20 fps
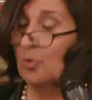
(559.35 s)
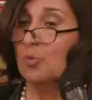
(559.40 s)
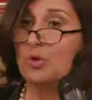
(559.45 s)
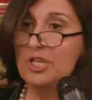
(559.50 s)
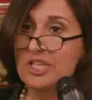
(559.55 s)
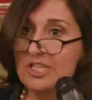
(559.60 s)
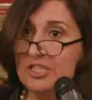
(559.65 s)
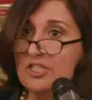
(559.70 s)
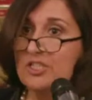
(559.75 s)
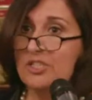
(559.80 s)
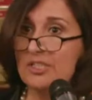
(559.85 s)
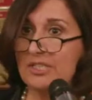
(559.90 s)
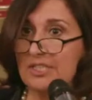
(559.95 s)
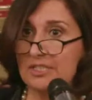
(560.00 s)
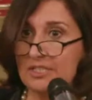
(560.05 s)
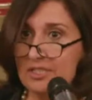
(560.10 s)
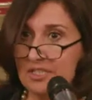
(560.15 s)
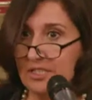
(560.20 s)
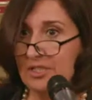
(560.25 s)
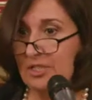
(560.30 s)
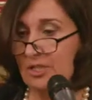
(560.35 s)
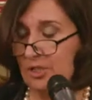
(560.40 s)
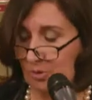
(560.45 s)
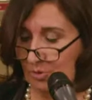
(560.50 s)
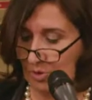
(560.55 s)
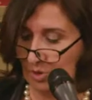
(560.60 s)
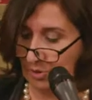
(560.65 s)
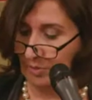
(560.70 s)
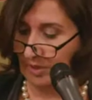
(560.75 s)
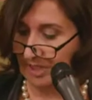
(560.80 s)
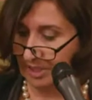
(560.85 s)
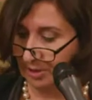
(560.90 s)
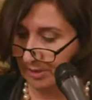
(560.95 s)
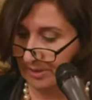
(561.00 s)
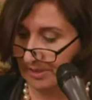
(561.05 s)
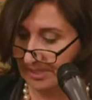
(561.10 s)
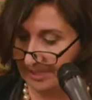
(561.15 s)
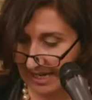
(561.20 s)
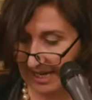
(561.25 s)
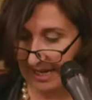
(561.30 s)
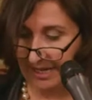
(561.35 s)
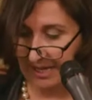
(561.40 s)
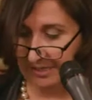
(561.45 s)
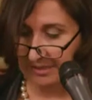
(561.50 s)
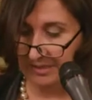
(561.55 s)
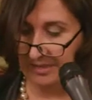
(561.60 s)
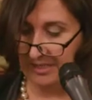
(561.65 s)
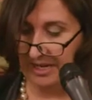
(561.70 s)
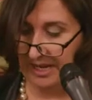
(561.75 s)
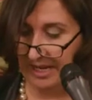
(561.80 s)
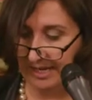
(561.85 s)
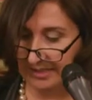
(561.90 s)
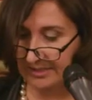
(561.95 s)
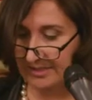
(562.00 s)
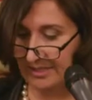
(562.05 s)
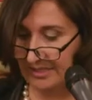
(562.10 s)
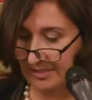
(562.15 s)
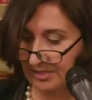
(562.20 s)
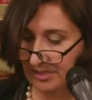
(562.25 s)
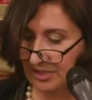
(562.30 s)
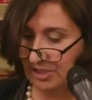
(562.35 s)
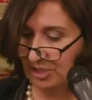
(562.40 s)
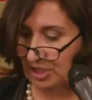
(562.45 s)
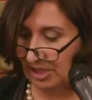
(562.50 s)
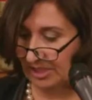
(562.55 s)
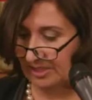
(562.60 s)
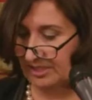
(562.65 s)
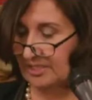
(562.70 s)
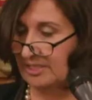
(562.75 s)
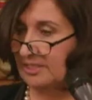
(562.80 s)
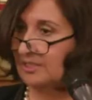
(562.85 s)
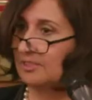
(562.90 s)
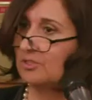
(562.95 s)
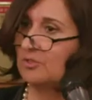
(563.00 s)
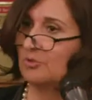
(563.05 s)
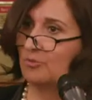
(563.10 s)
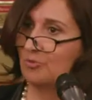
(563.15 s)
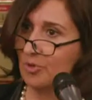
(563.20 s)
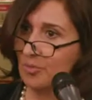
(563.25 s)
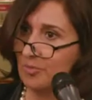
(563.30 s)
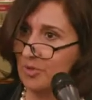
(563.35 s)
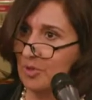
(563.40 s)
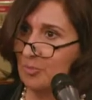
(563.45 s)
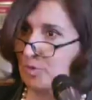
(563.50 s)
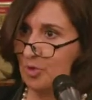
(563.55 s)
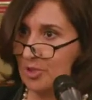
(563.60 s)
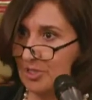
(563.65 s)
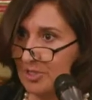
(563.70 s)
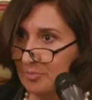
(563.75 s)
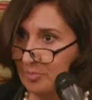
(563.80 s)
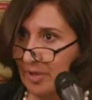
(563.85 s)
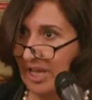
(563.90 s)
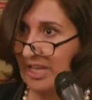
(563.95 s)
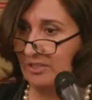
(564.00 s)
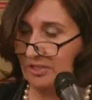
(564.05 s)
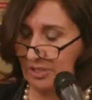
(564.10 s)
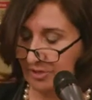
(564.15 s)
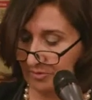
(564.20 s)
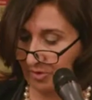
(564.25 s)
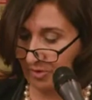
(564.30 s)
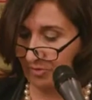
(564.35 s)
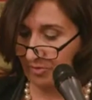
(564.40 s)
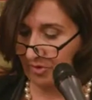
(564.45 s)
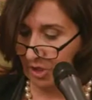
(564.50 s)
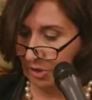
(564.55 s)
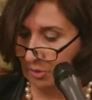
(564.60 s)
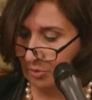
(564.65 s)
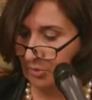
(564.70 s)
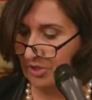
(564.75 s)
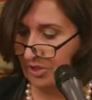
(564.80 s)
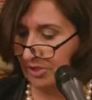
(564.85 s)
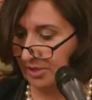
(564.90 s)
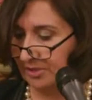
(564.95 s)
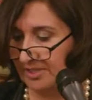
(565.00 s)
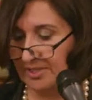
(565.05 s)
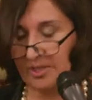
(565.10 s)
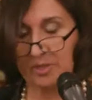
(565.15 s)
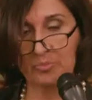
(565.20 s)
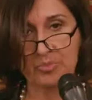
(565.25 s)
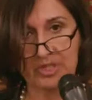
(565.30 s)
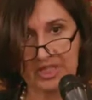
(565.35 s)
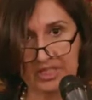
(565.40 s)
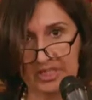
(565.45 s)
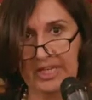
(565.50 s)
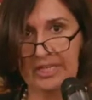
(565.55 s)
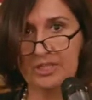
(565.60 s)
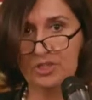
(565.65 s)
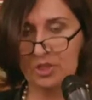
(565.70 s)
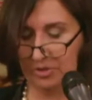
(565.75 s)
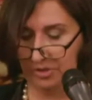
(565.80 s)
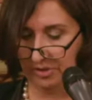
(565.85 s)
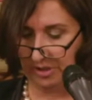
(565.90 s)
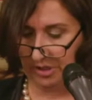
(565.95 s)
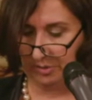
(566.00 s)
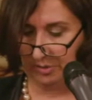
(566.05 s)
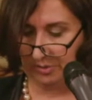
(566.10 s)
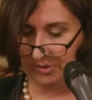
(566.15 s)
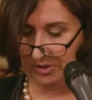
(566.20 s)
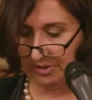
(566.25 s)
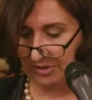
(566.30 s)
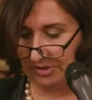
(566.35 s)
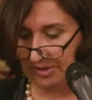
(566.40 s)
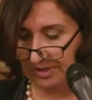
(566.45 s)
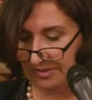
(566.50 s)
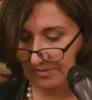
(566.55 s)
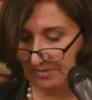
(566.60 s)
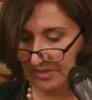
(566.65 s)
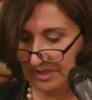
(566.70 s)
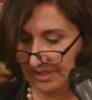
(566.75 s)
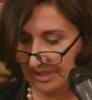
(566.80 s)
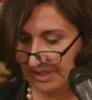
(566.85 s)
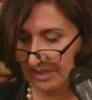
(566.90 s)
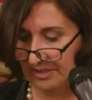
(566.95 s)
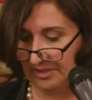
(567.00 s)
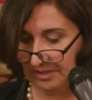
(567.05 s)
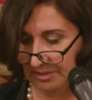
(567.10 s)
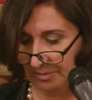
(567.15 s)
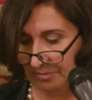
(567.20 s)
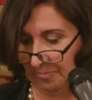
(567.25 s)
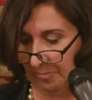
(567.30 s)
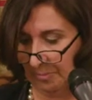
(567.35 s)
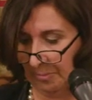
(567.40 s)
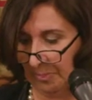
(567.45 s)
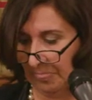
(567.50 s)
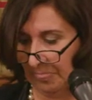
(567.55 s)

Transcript: We need to continue to understand access to justice from the perspective of users and potential users of the system.